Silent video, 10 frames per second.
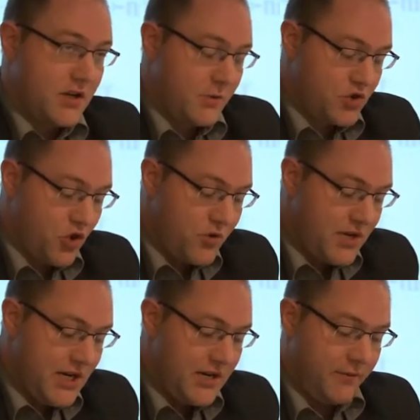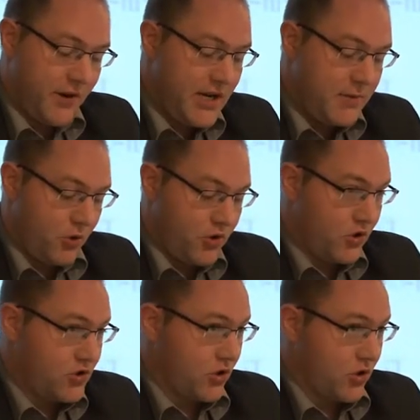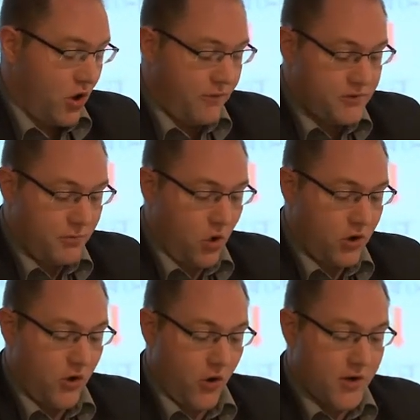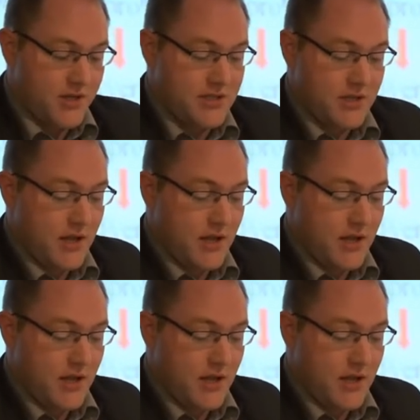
There was no need for any production of small coins